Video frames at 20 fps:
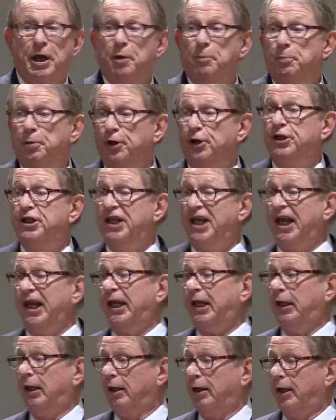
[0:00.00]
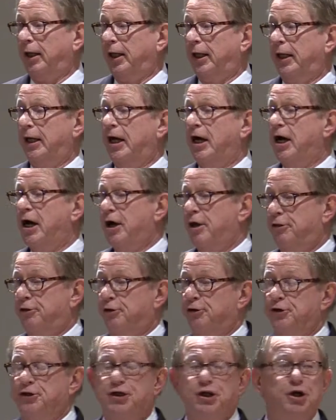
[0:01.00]
particularly
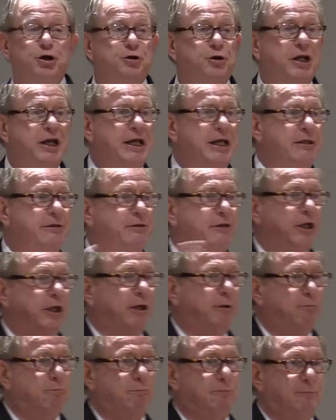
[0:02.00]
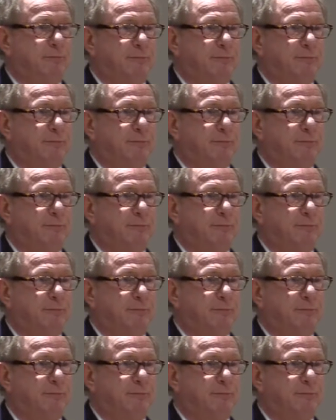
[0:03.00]
others who need them.